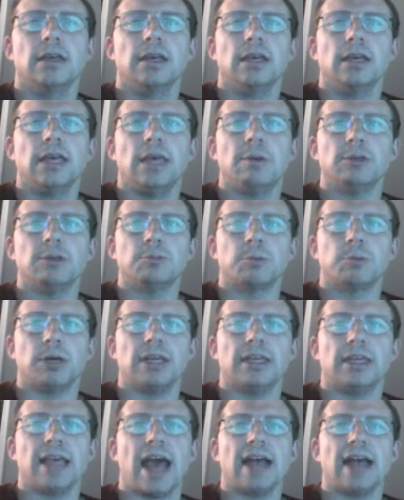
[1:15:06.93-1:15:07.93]
Okay. He was pretty
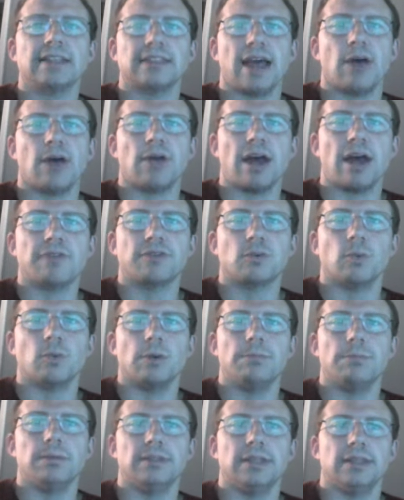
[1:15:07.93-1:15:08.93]
gassed out after
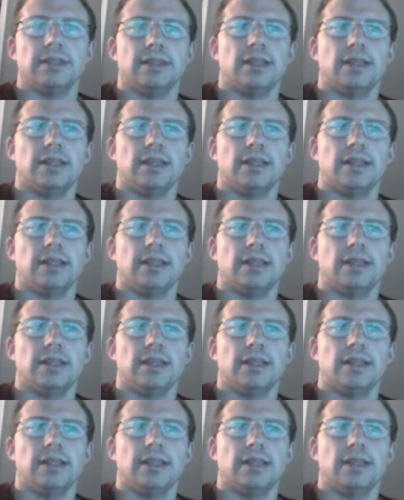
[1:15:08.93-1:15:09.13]
Wimbledon.